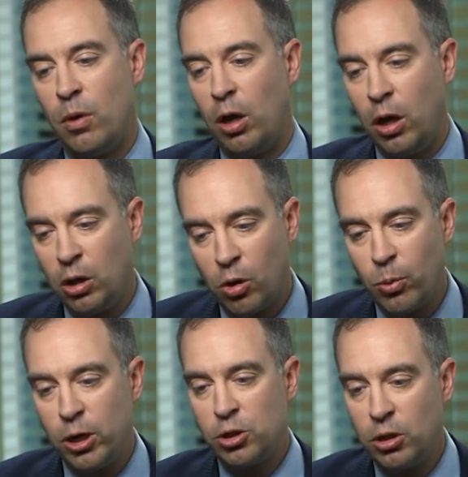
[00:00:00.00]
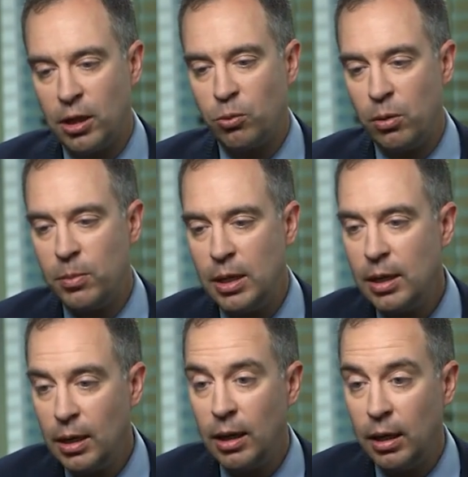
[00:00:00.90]
a corporation that would
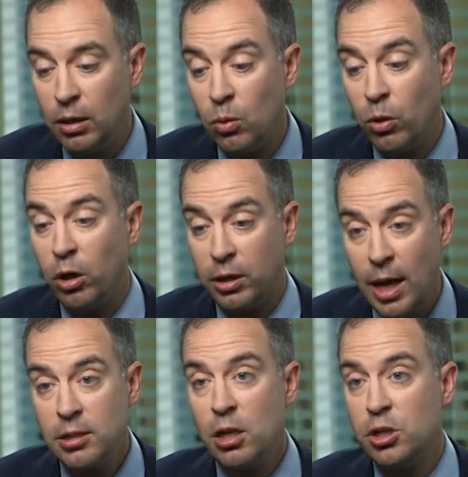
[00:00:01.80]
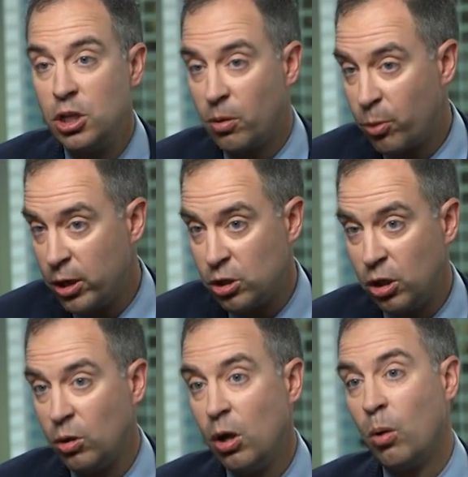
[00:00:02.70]
be, you know, a cardiology
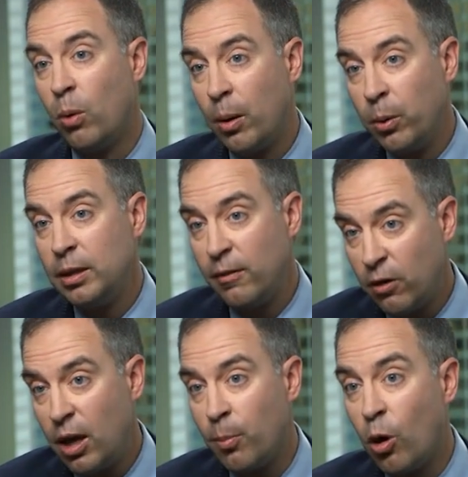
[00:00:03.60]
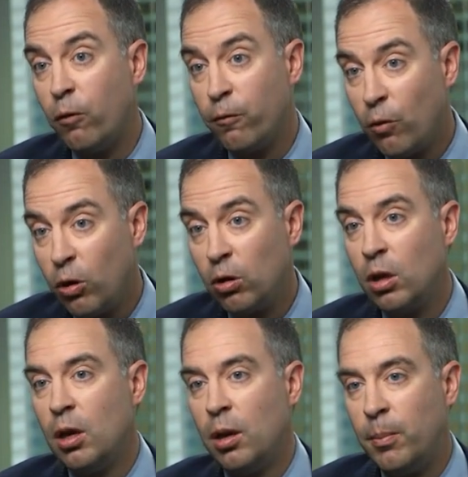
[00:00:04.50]
corporation, where we develop our full
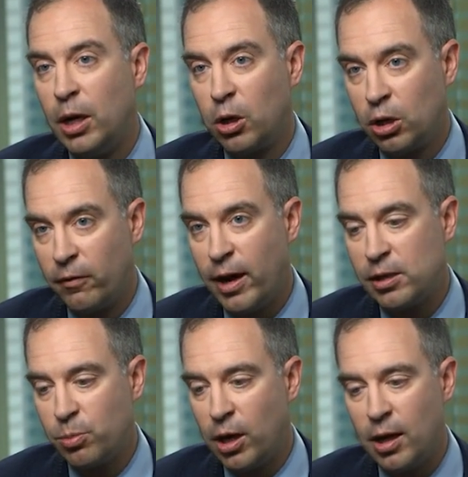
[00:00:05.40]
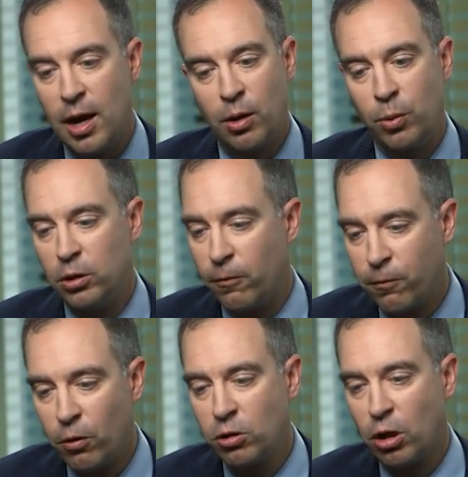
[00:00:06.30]
medical device product with the
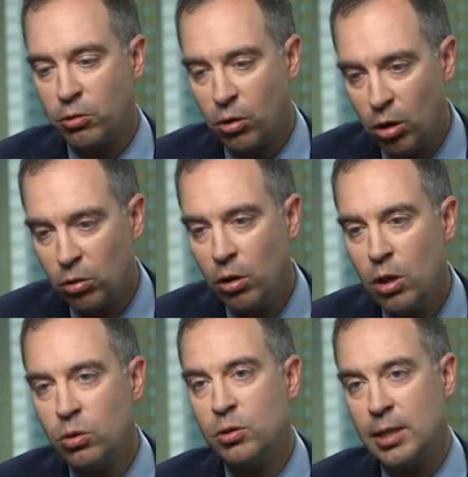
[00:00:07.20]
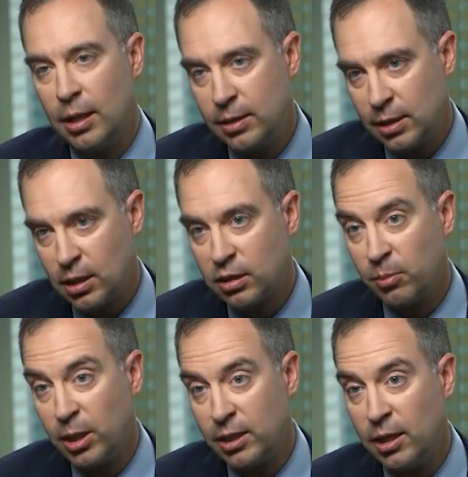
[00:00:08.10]
full control to sell this
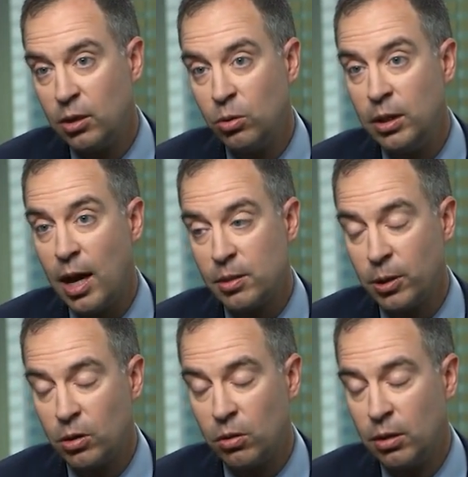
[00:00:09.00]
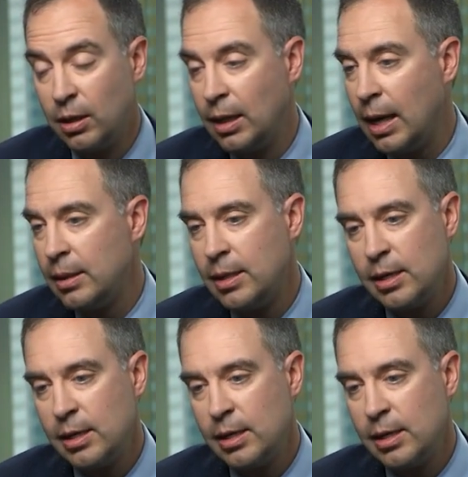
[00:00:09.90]
ultimately to the hospital. And